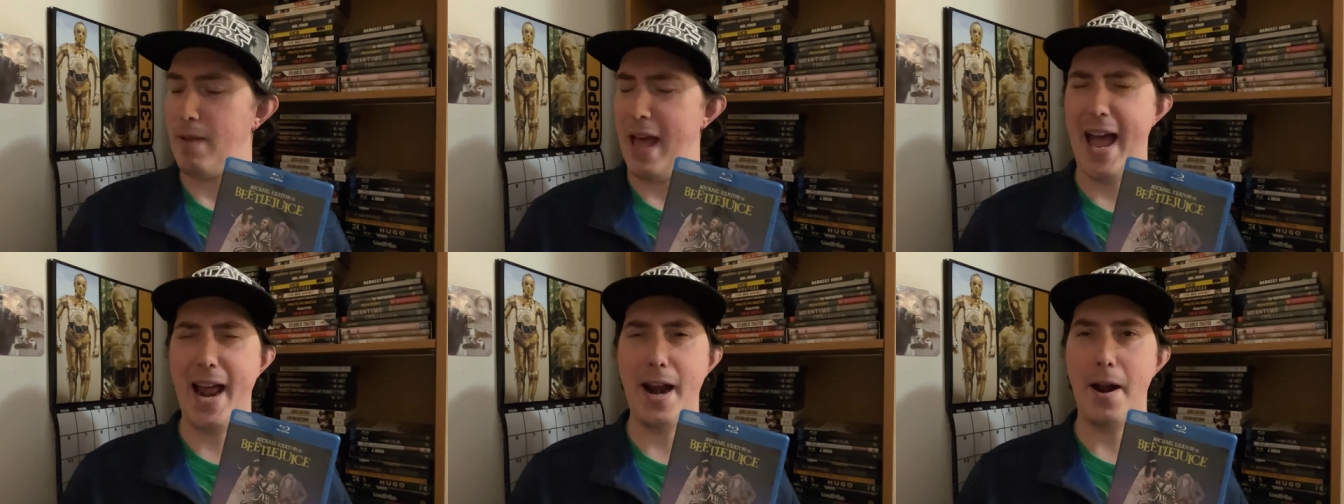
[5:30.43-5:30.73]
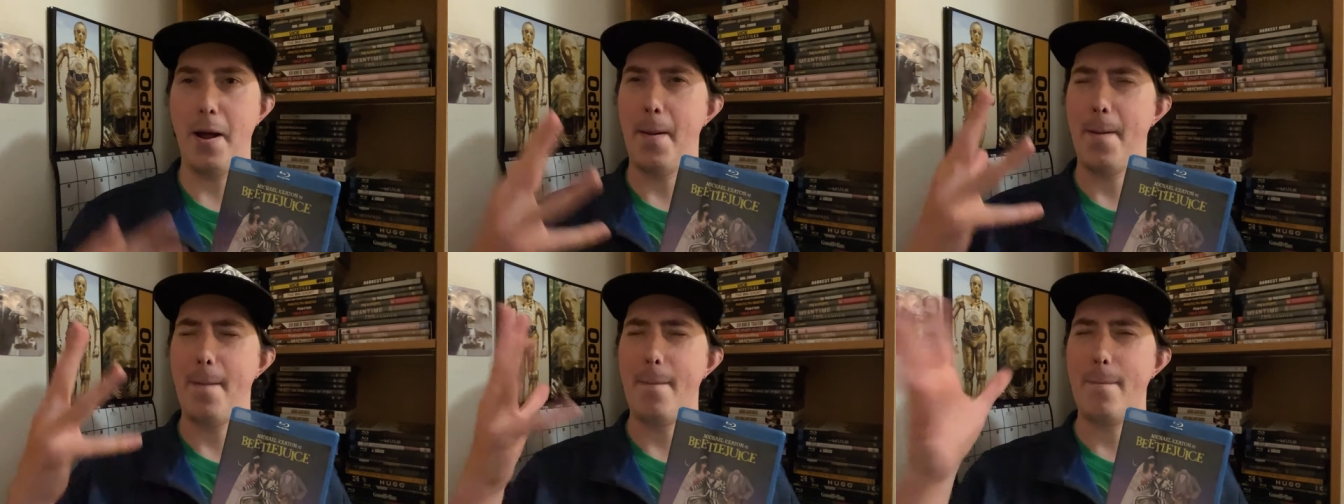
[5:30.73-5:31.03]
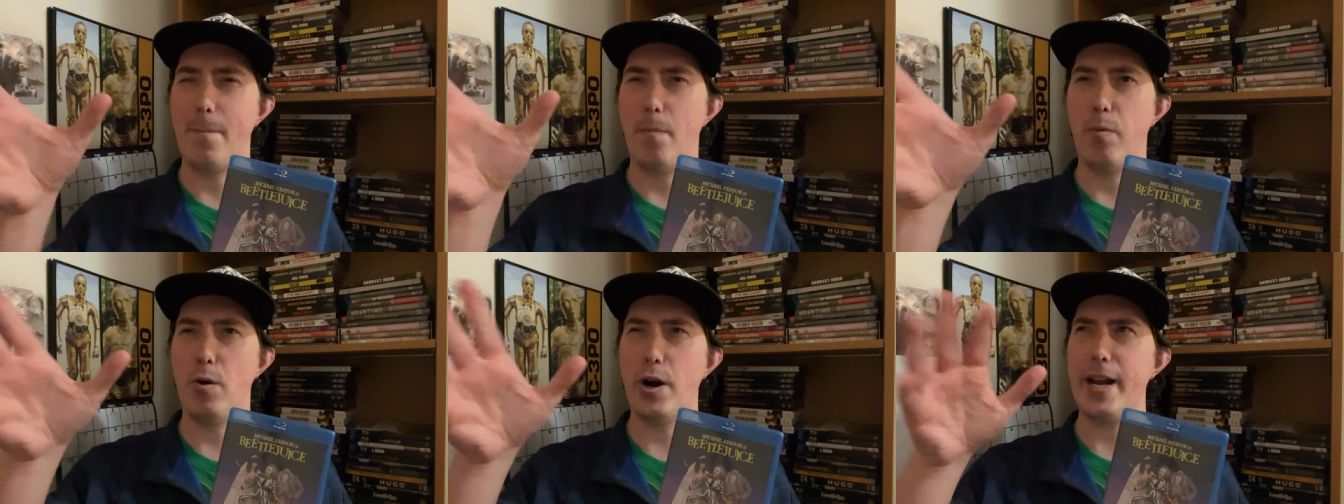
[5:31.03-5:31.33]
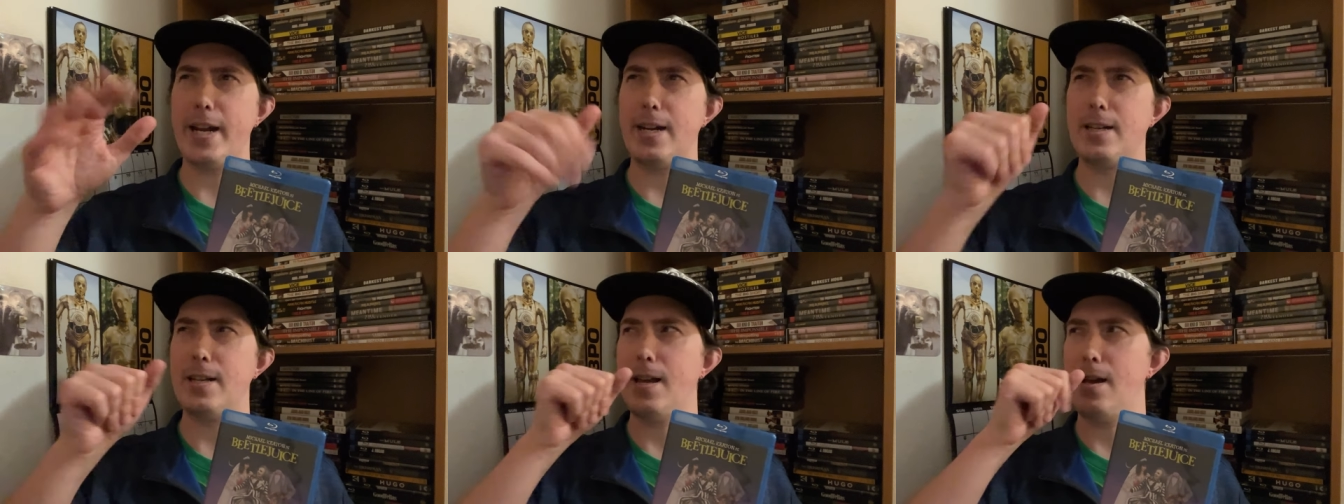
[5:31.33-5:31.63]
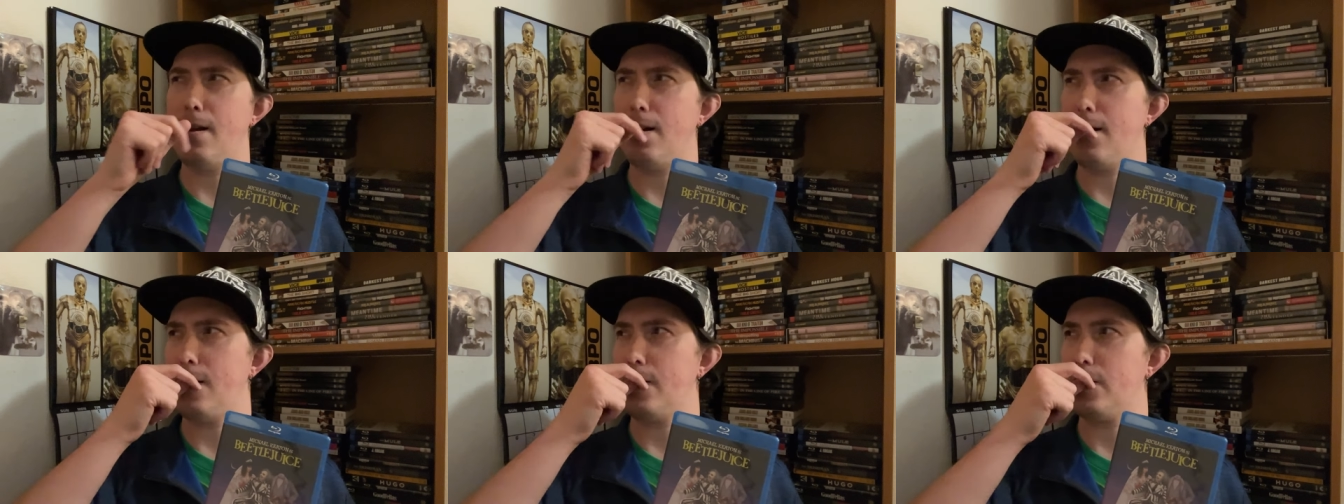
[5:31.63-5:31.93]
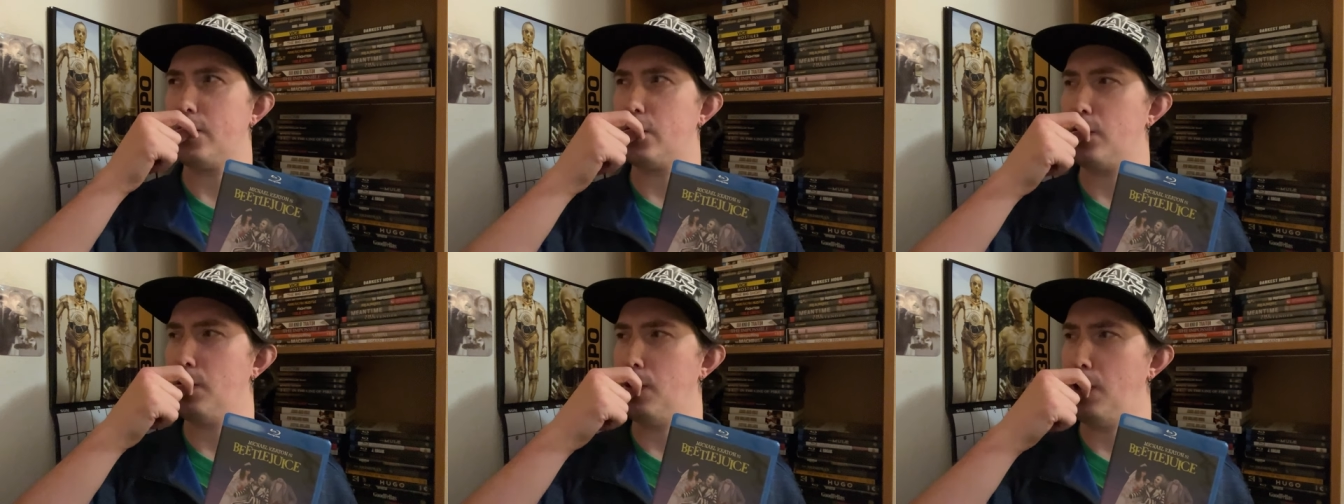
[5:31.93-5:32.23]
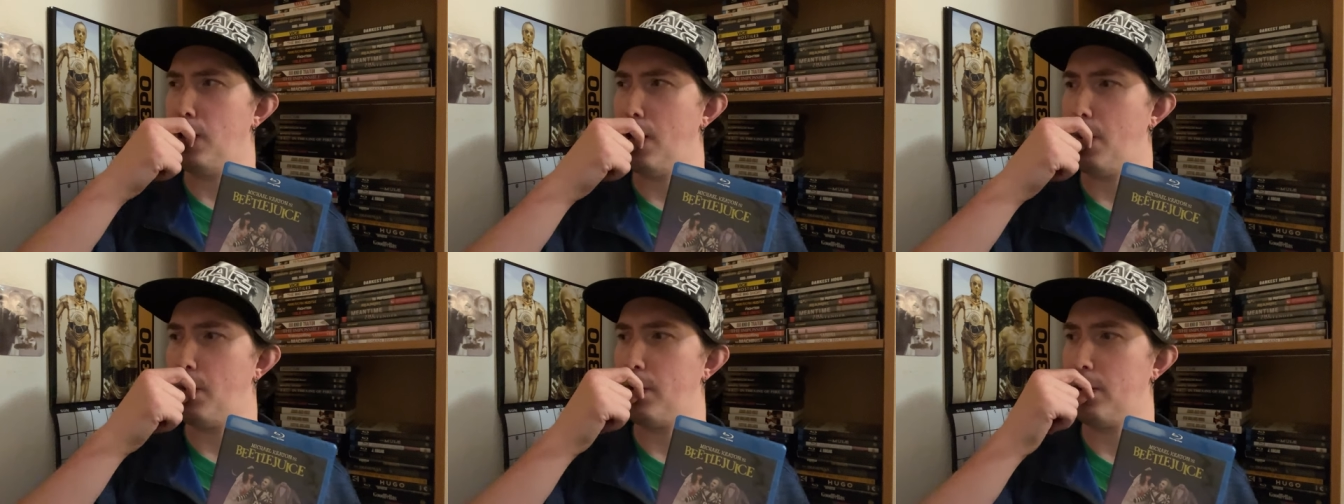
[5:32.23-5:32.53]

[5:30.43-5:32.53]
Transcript: had a breakdown at his job.